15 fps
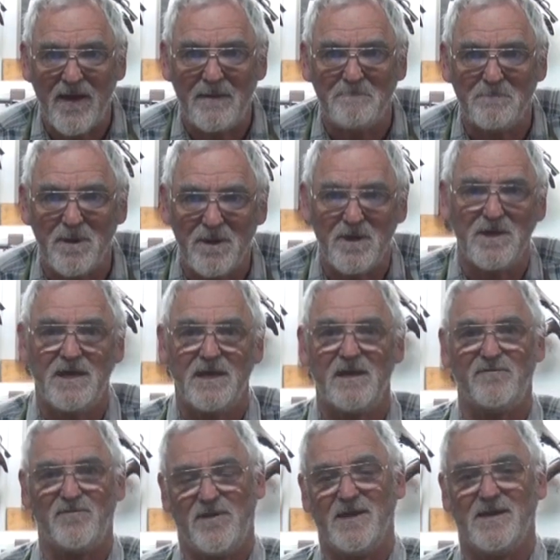and
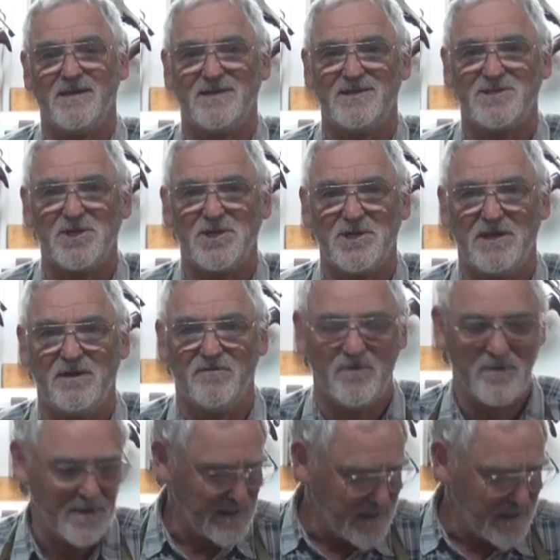believe, he can achieve.